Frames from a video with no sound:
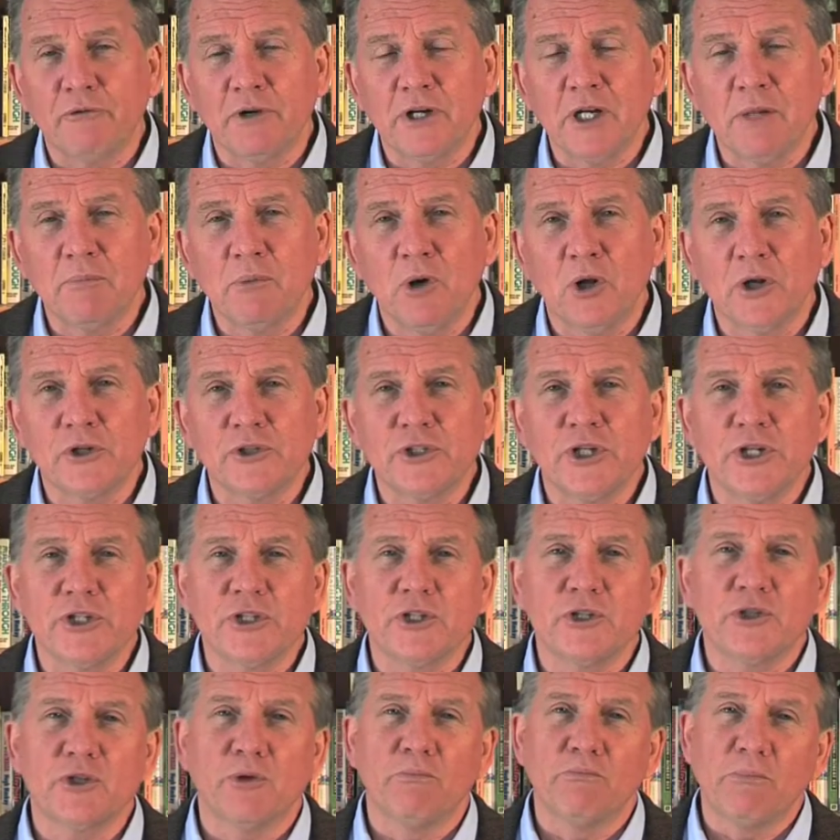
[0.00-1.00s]
friendly
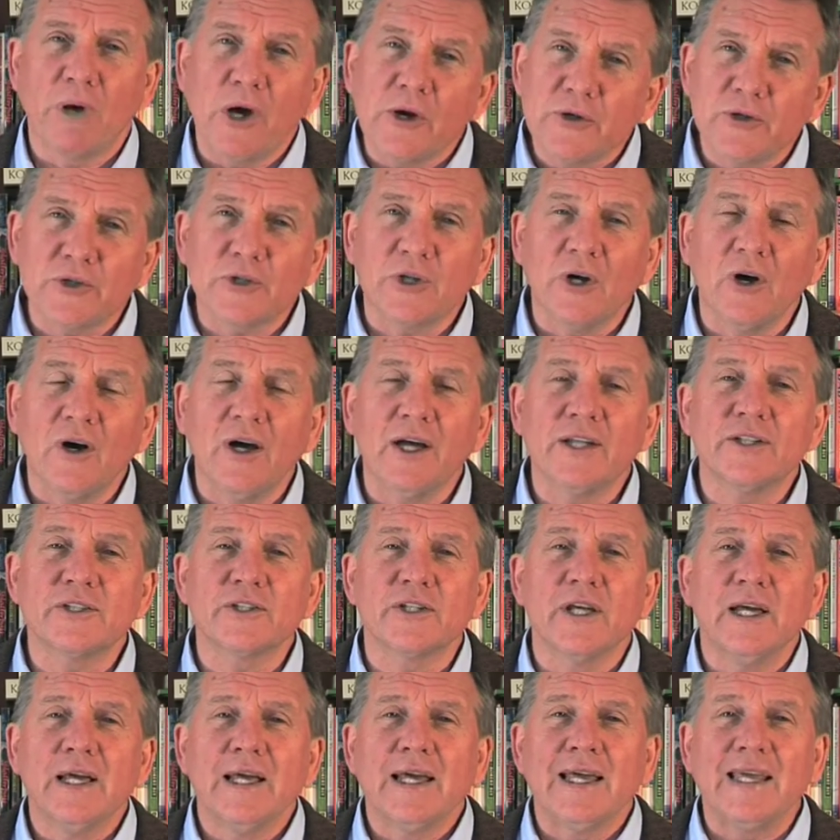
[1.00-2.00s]
politicians on both
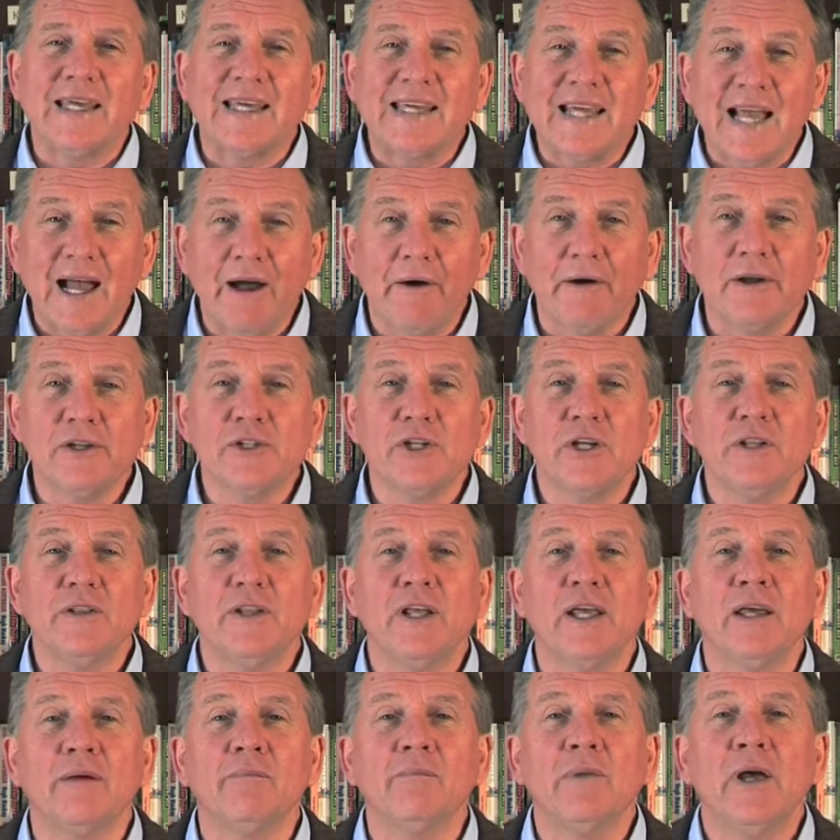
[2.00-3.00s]
sides, encouraging
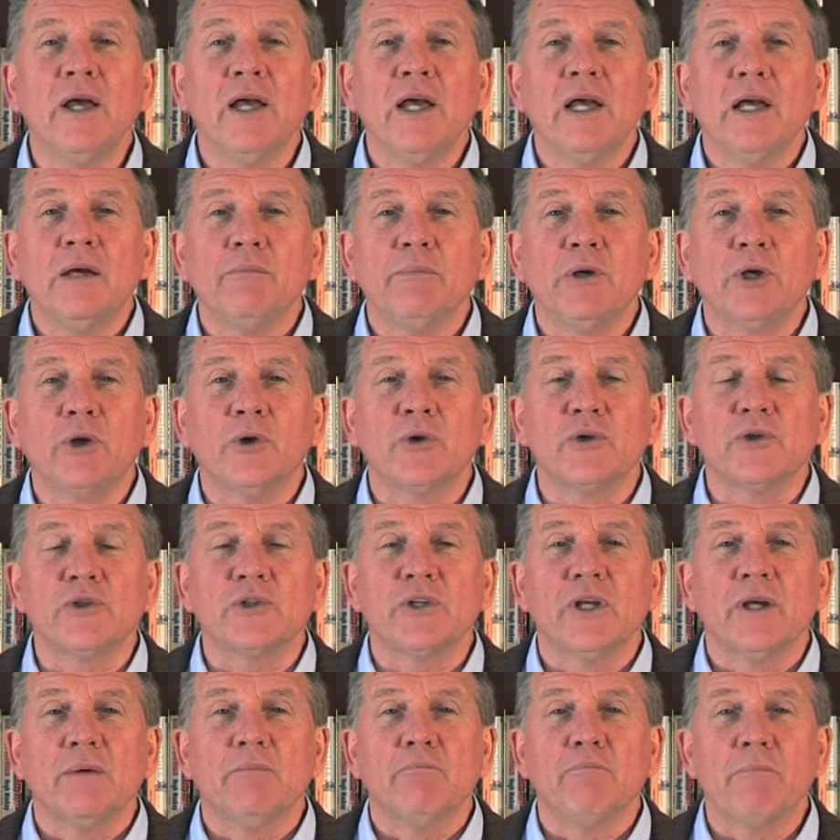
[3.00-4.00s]
them
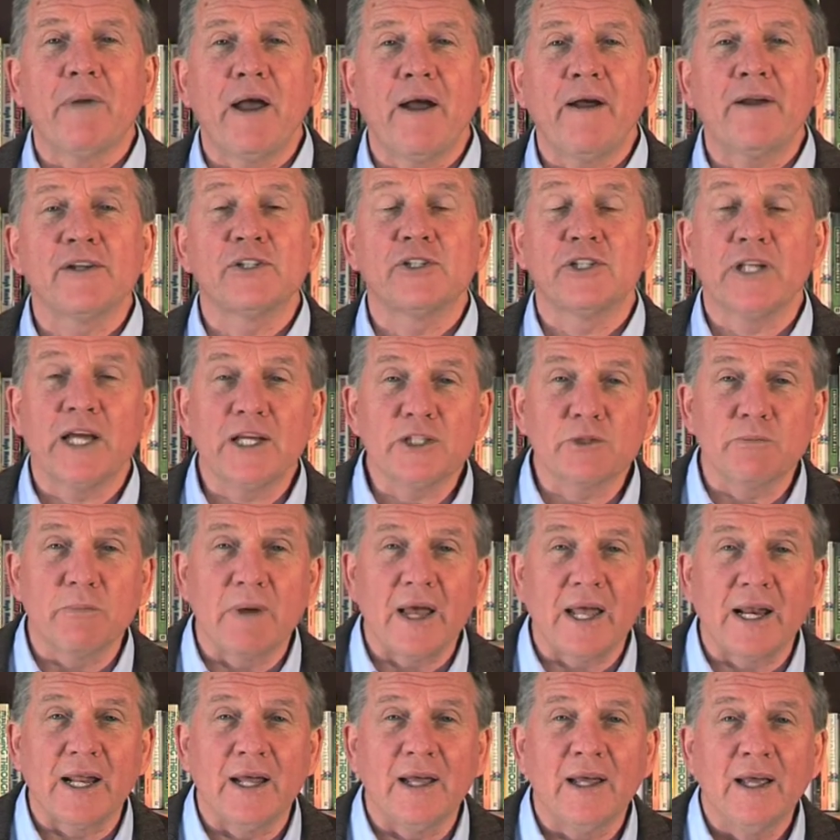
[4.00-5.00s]
because marriage does
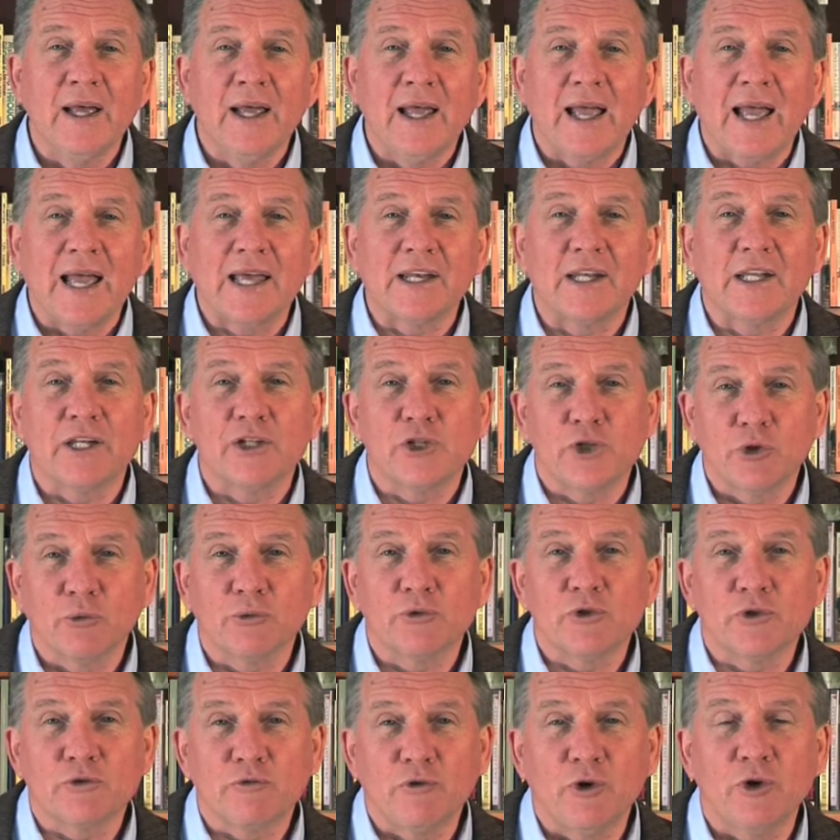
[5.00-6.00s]
matter and our
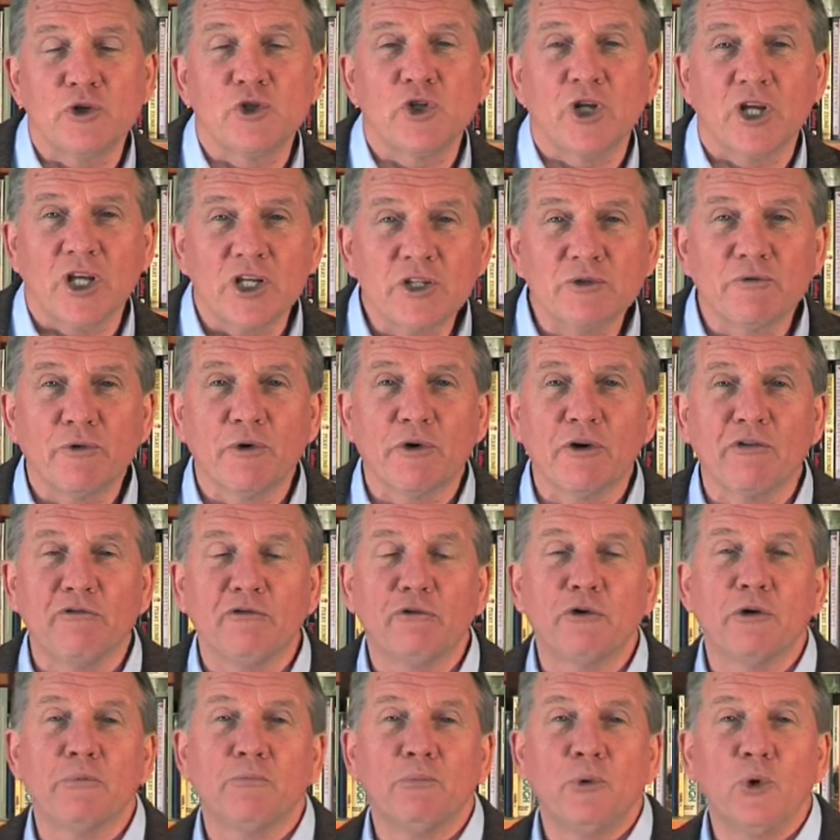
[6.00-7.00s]
children's future is very,
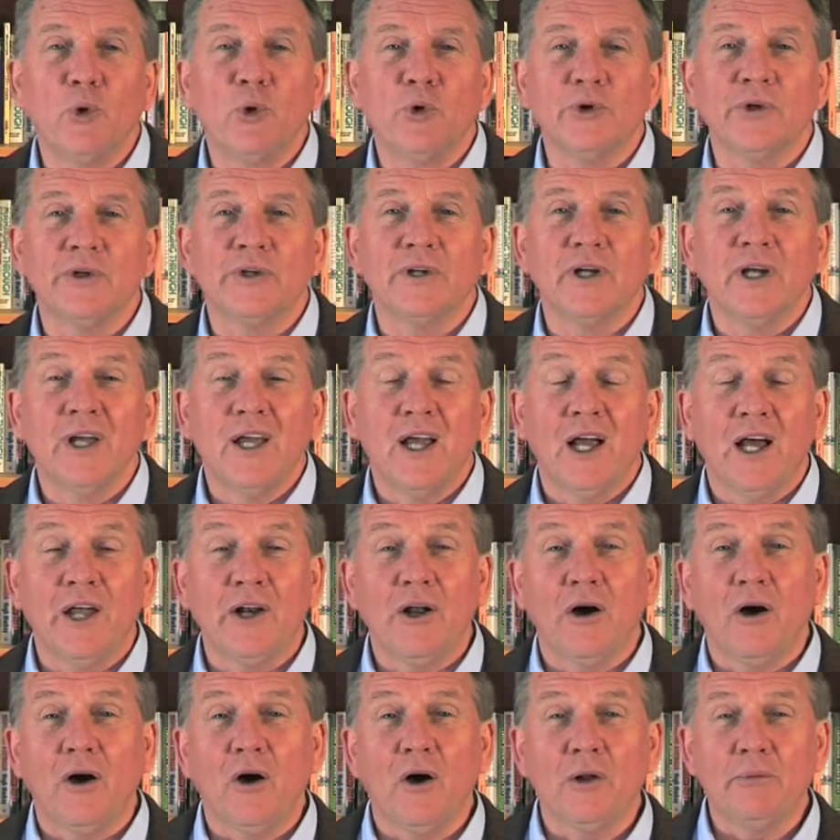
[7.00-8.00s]
very important.
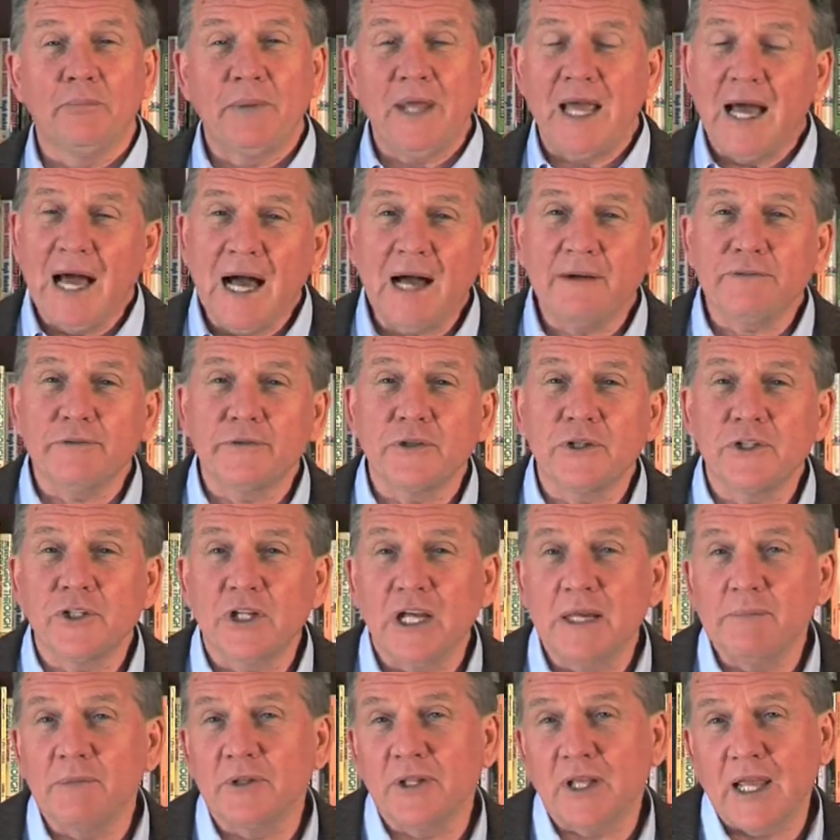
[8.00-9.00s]
And on behalf of the
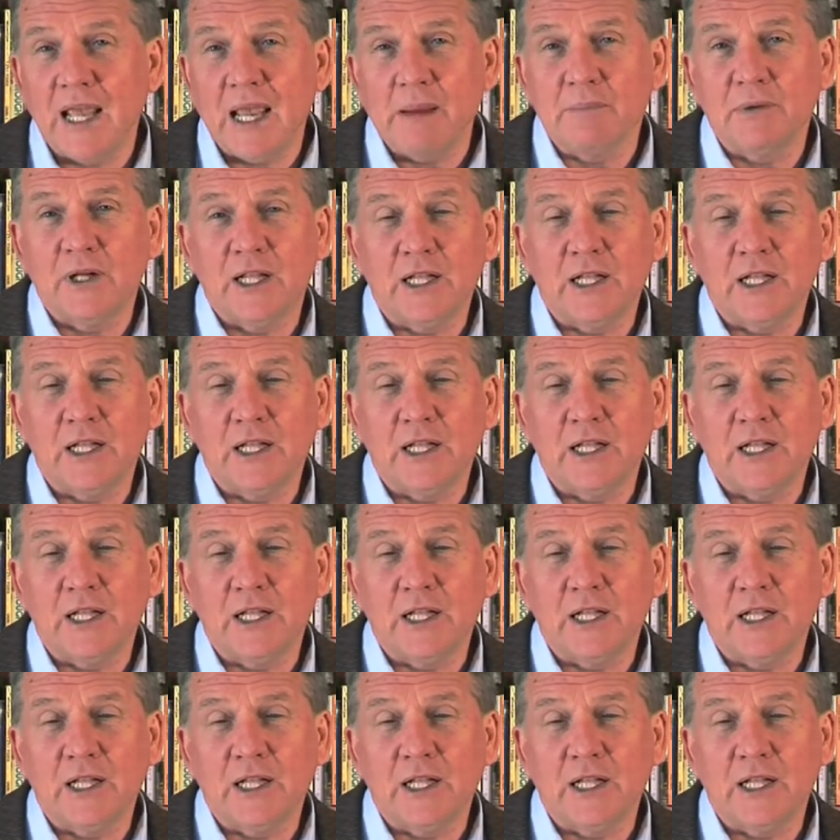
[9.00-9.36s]
team at the Canberra